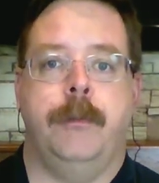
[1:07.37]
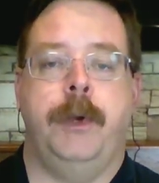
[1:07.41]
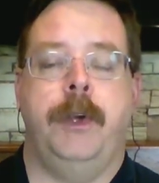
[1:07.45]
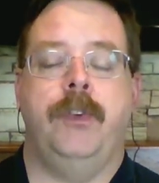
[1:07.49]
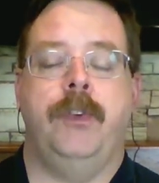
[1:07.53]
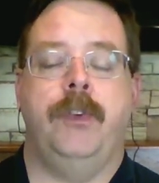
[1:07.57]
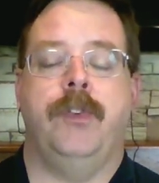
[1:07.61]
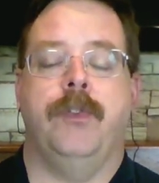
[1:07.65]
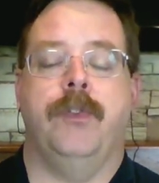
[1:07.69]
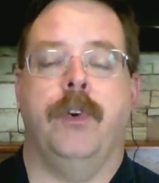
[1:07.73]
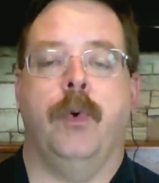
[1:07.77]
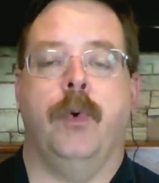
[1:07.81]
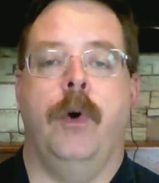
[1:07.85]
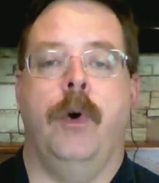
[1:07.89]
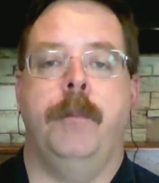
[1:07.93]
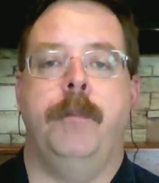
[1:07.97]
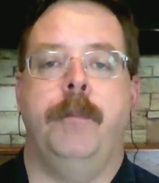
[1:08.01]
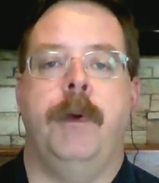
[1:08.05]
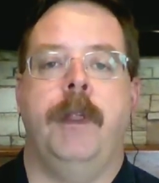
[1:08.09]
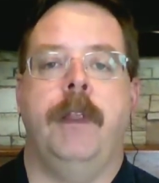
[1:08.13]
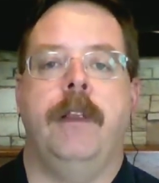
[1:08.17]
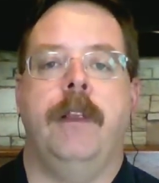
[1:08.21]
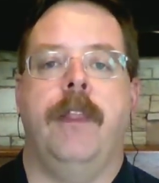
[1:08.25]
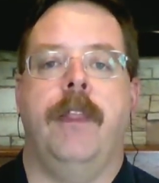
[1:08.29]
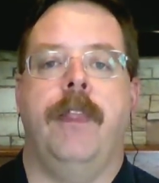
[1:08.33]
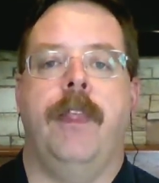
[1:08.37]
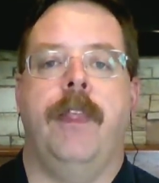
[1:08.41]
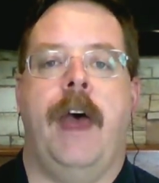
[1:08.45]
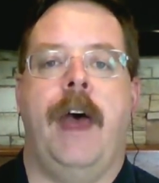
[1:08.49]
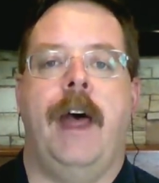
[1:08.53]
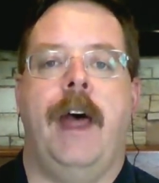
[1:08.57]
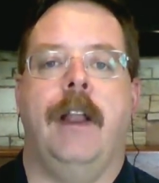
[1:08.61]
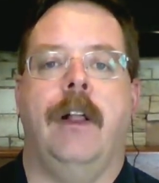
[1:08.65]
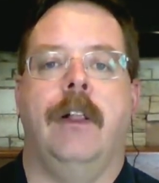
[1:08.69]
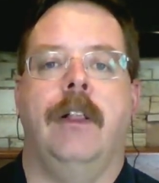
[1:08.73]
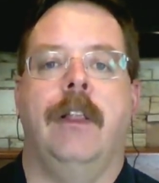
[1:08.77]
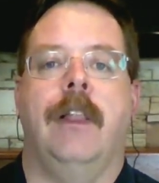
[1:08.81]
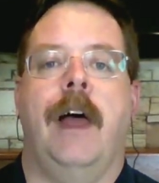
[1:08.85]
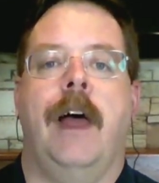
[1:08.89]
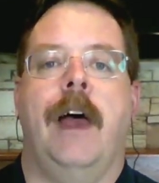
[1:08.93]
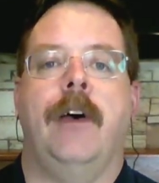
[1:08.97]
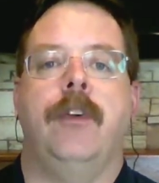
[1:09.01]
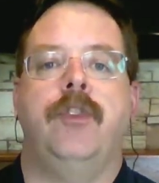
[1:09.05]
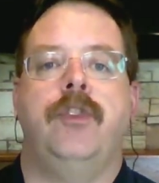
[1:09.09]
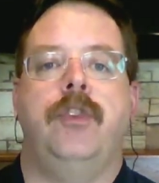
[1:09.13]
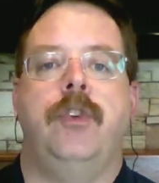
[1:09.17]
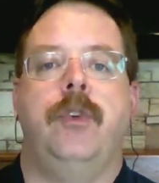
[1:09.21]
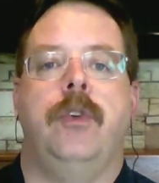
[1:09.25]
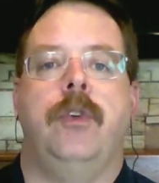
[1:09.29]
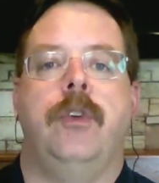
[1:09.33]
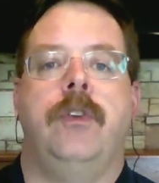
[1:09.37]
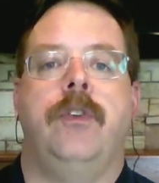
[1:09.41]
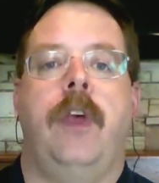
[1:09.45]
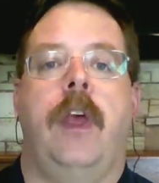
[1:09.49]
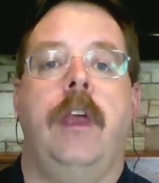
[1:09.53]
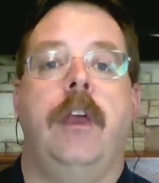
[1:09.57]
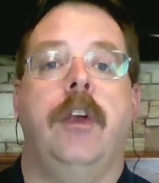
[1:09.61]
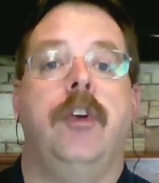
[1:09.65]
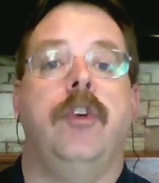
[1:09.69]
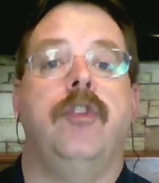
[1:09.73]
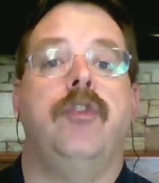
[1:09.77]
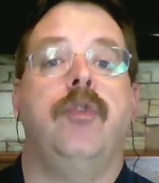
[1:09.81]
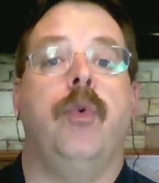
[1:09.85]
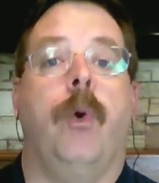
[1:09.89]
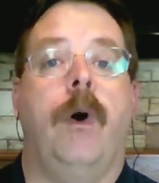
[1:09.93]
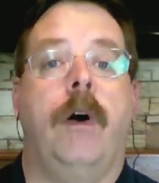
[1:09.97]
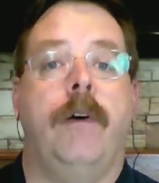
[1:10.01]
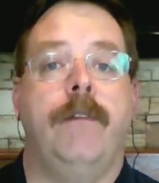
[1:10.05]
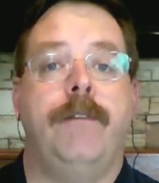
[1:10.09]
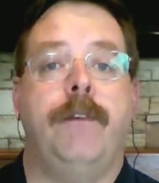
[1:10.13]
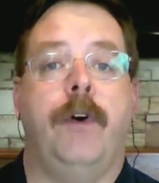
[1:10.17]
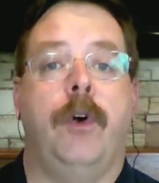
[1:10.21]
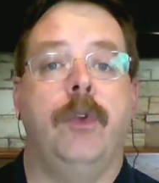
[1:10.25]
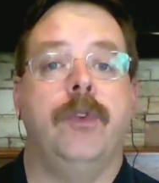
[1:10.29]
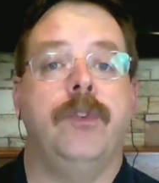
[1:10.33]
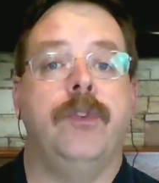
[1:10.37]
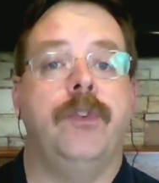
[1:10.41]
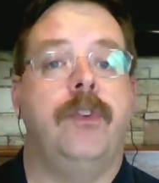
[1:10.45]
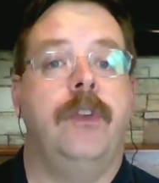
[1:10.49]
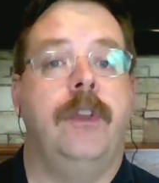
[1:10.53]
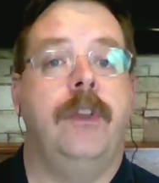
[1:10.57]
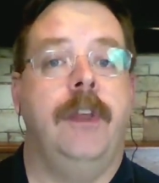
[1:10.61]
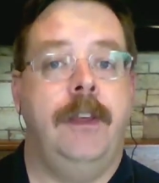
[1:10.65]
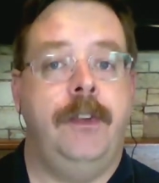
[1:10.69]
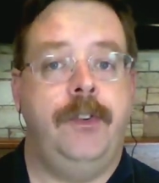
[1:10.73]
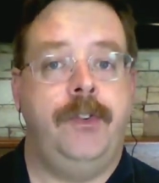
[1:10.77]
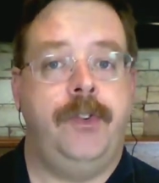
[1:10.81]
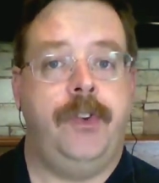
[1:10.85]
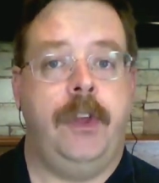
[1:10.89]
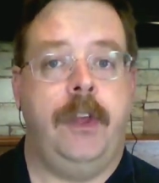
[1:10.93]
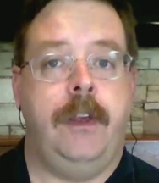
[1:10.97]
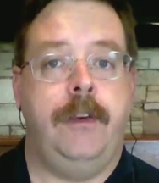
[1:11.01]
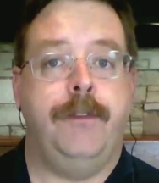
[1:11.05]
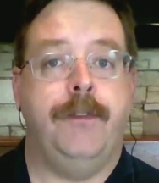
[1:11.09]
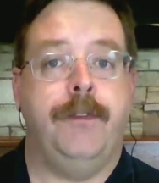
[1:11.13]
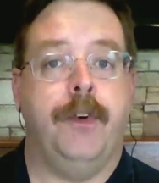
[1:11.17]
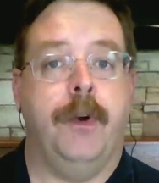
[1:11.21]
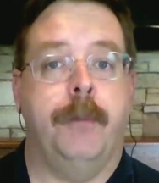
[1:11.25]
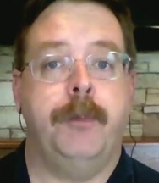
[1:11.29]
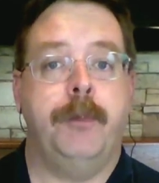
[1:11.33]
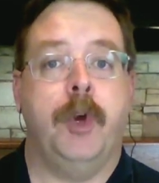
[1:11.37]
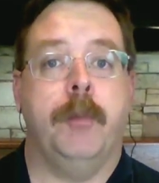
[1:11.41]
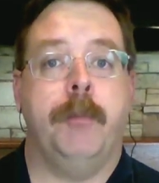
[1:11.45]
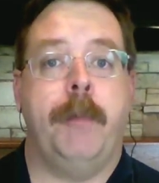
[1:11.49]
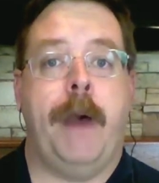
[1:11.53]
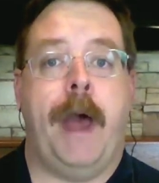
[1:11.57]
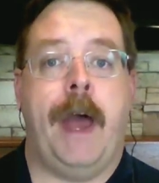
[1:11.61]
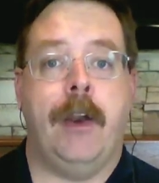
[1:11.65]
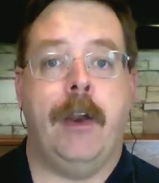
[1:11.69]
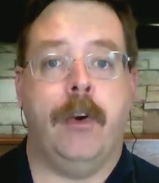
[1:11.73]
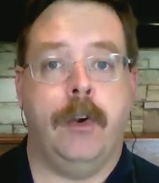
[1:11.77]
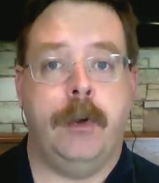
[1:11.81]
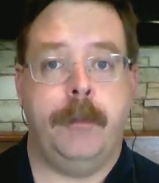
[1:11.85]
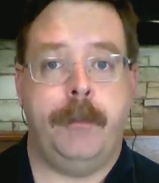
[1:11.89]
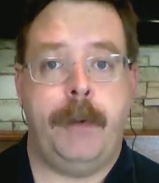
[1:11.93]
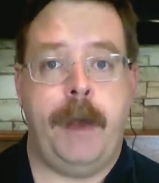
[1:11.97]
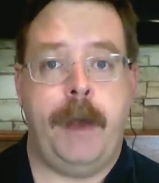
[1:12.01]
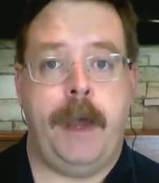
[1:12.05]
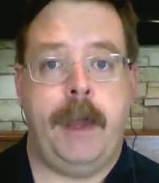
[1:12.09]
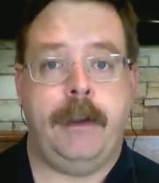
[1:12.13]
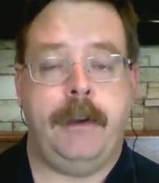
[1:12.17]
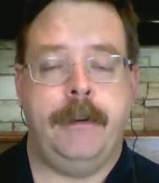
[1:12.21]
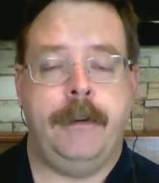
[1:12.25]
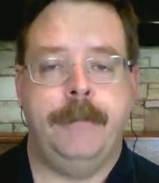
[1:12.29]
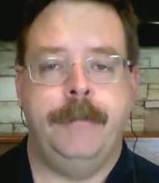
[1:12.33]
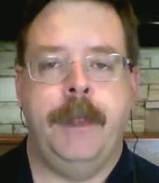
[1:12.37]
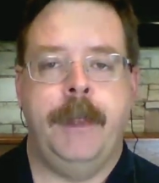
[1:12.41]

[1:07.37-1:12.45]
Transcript: piece of equipment that allows you to take 12 volts DC from your battery bank